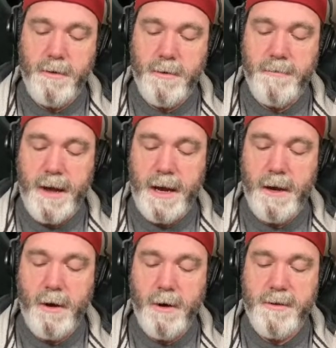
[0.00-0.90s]
find
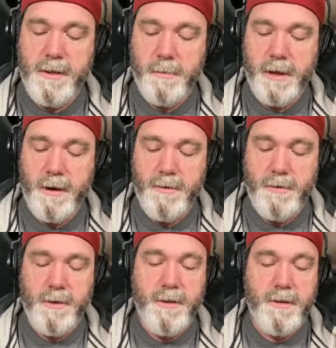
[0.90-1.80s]
hooks in the player's
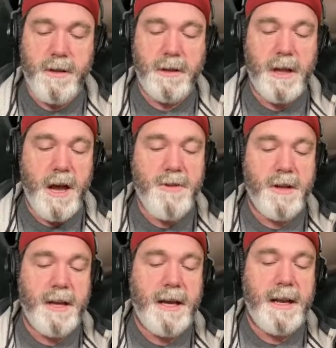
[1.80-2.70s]
choices to
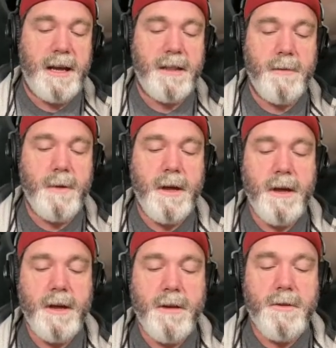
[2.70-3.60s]
logically connect them
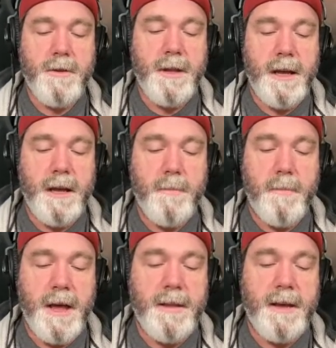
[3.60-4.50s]
to the
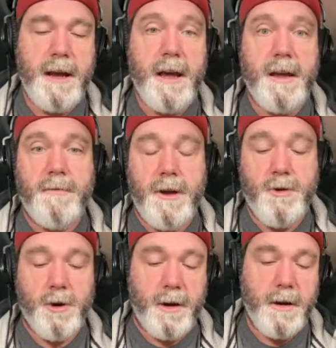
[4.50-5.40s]
impending adventure.